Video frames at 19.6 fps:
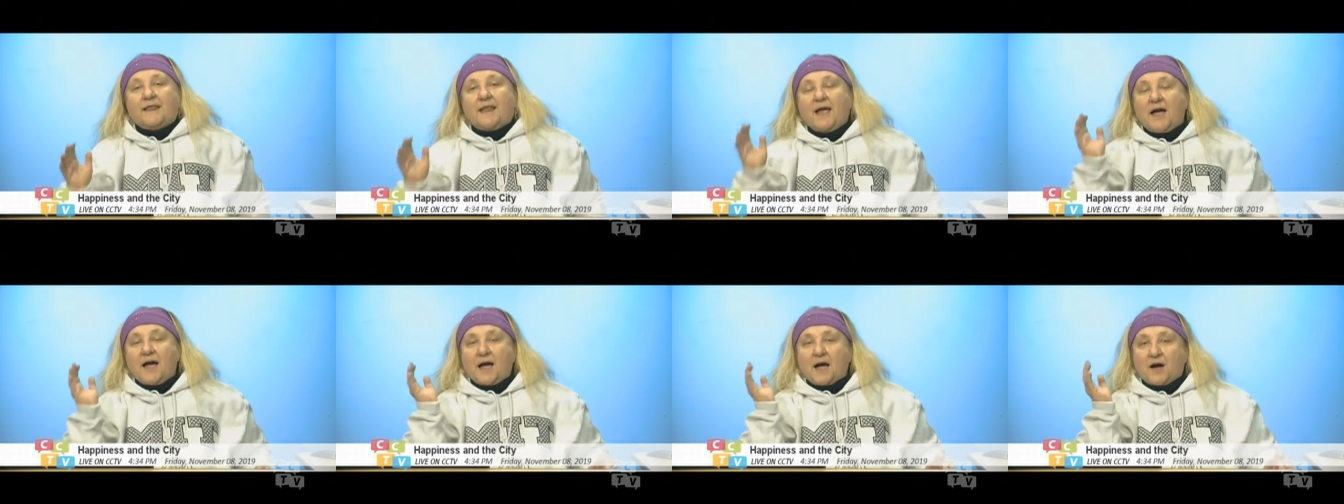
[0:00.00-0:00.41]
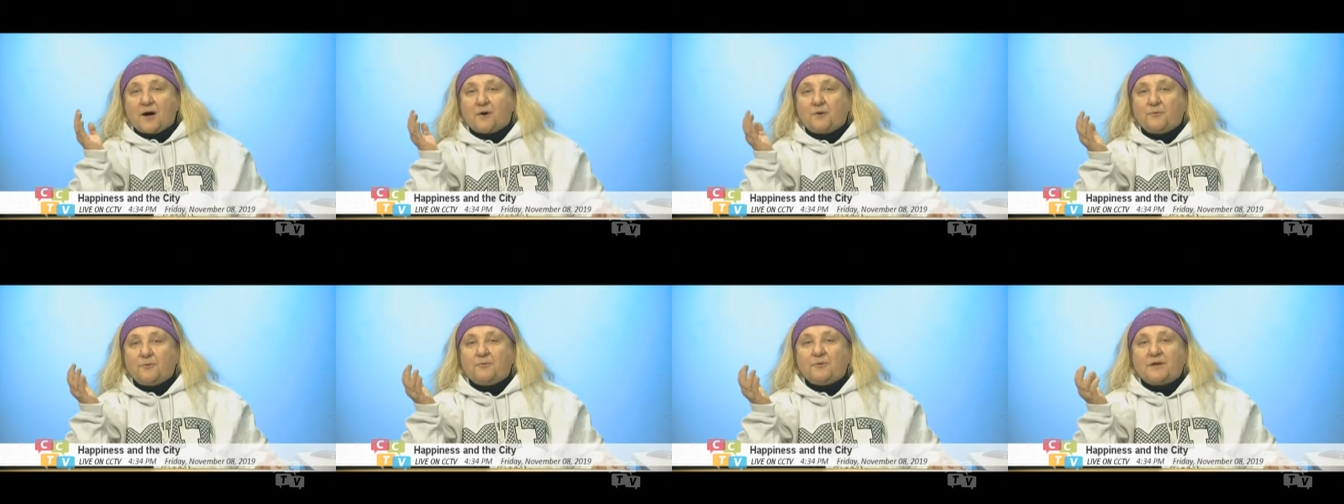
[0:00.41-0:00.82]

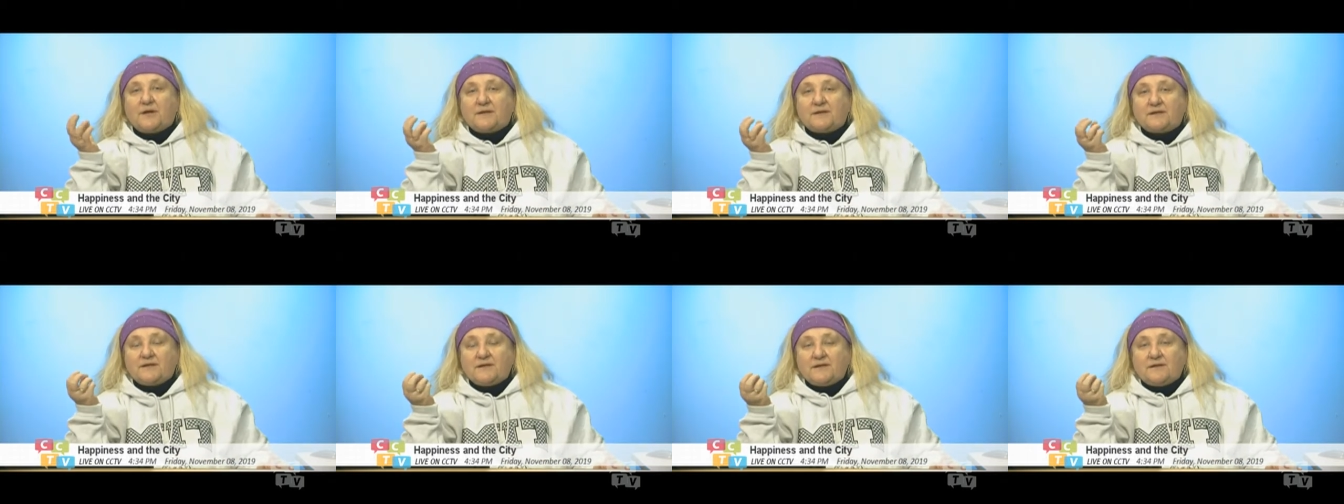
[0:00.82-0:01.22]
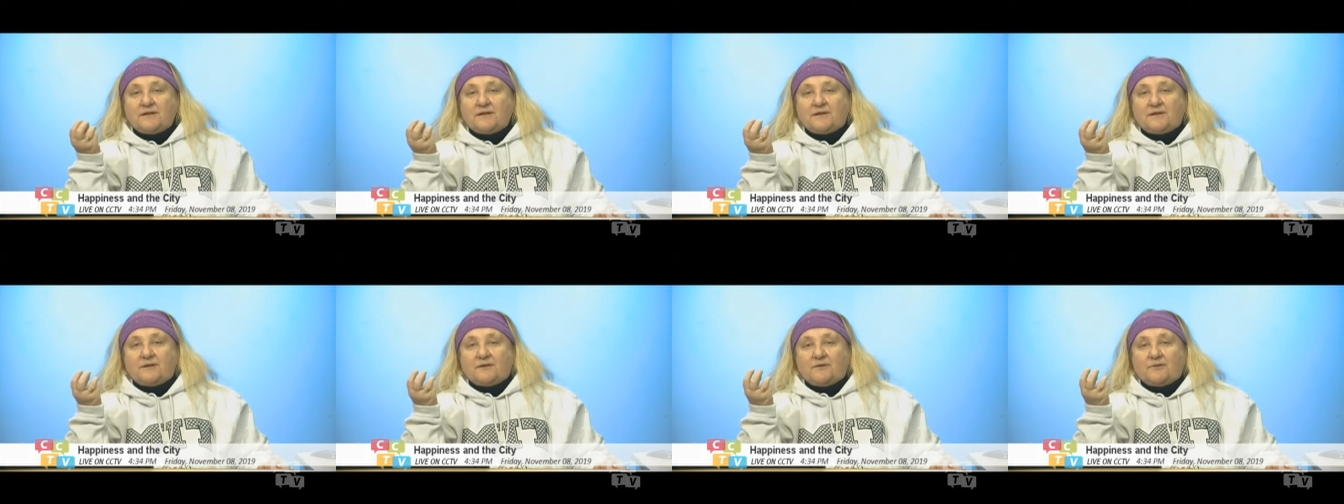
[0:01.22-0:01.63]
now we are
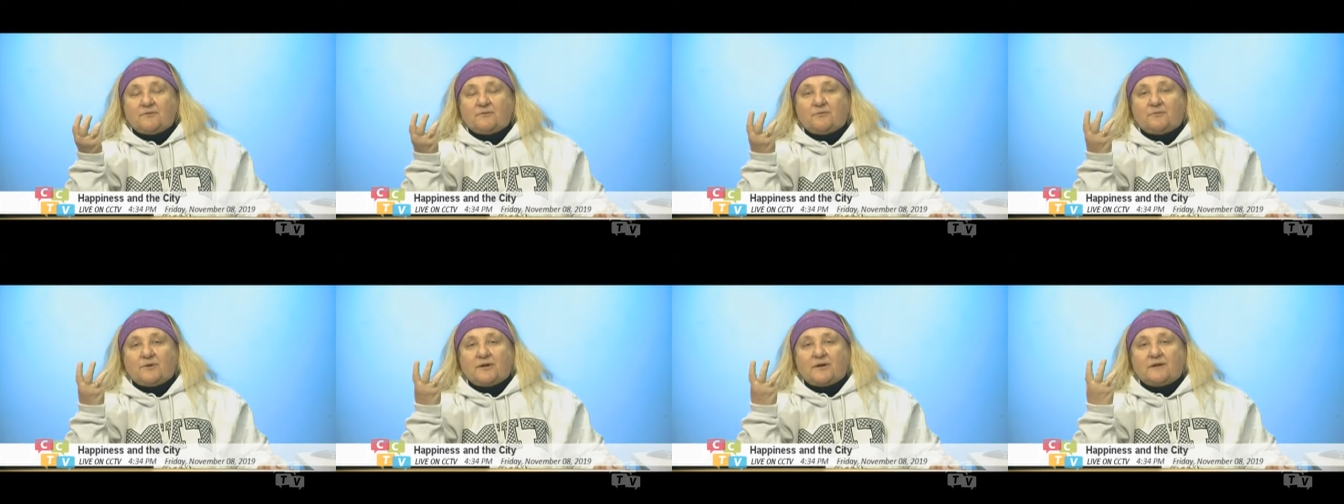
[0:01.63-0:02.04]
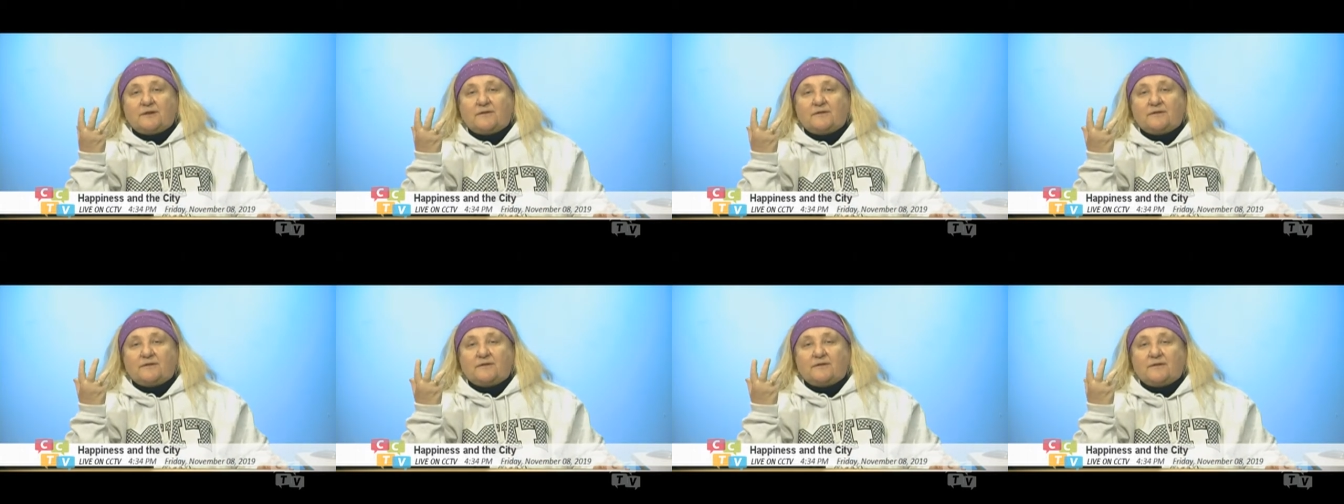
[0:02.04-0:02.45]
dealing
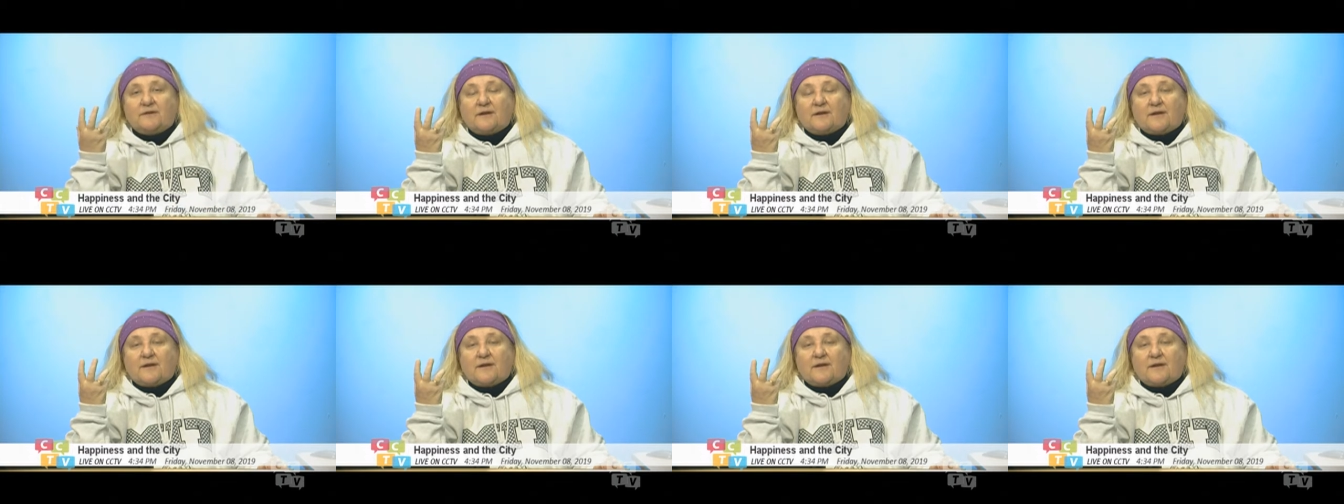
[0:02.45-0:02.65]
with